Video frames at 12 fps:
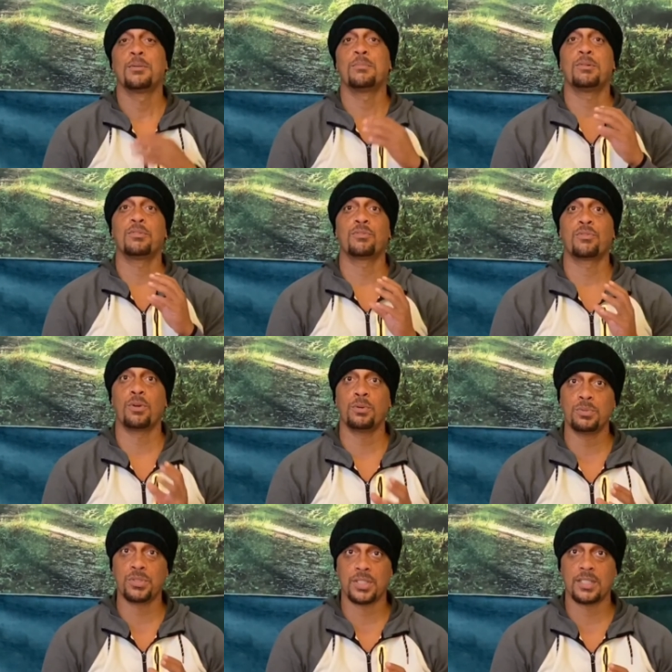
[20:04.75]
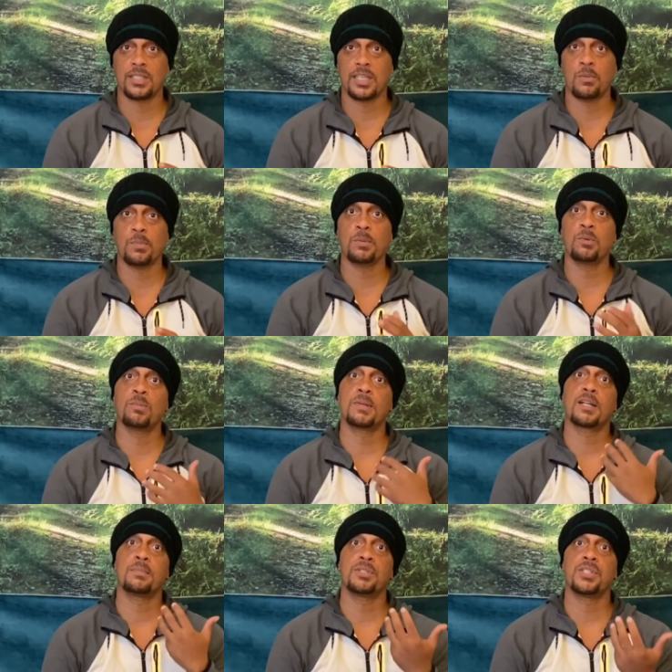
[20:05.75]
But frozen. And we want to
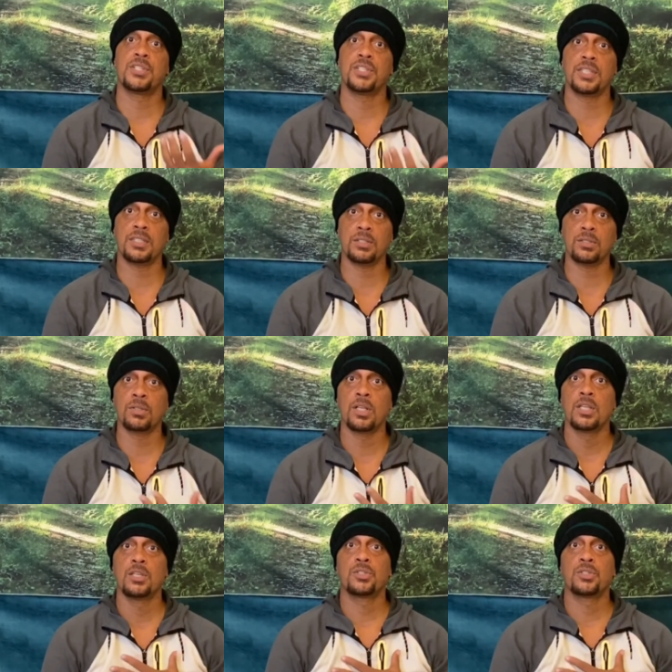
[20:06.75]
become still